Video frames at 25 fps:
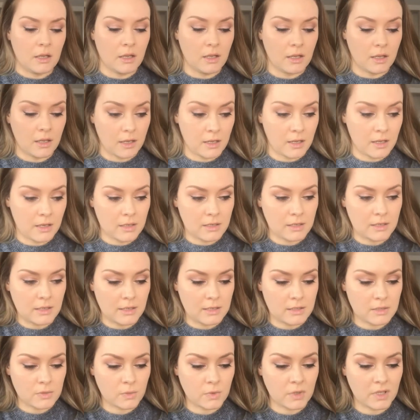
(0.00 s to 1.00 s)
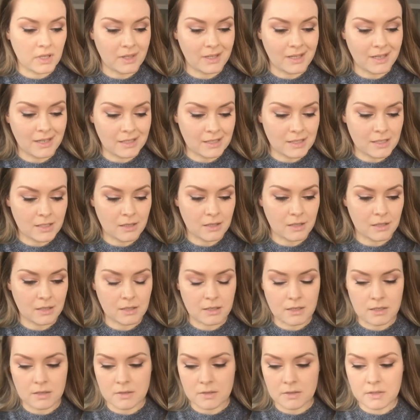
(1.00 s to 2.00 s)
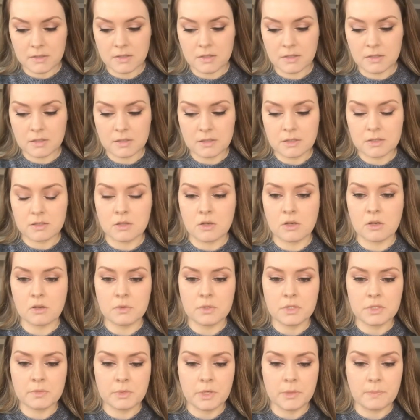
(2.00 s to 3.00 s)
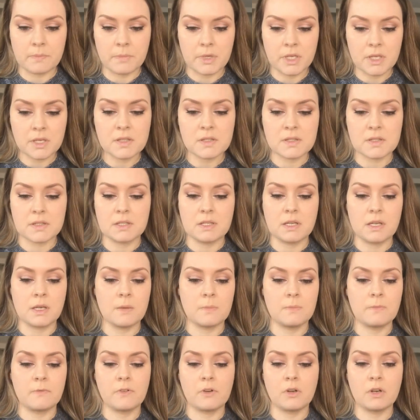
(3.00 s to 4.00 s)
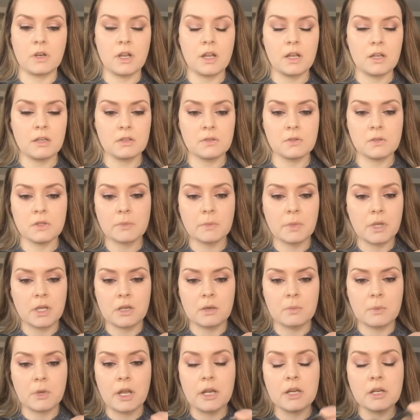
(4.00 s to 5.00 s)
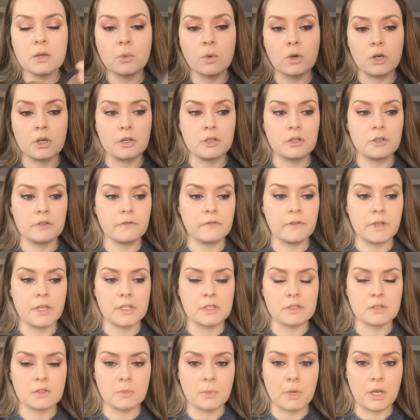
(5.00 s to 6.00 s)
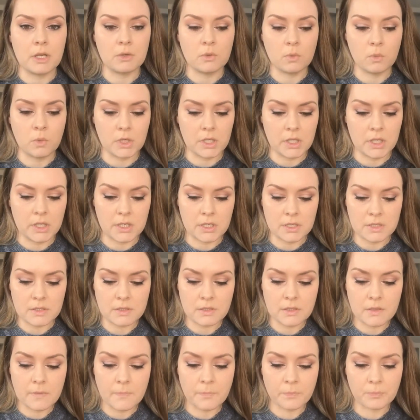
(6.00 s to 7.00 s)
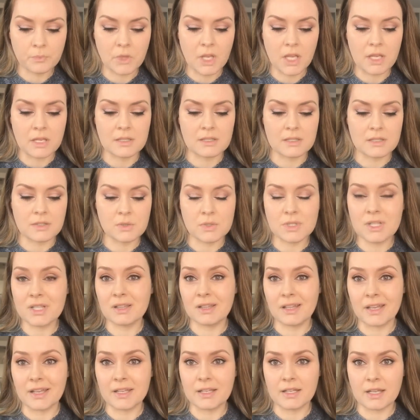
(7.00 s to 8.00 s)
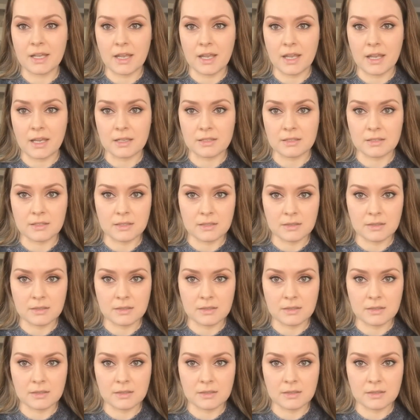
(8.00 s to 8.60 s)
And as with anything else, and this is always my biggest tip for doing makeup anywhere on your face, no matter what it is use a light hand.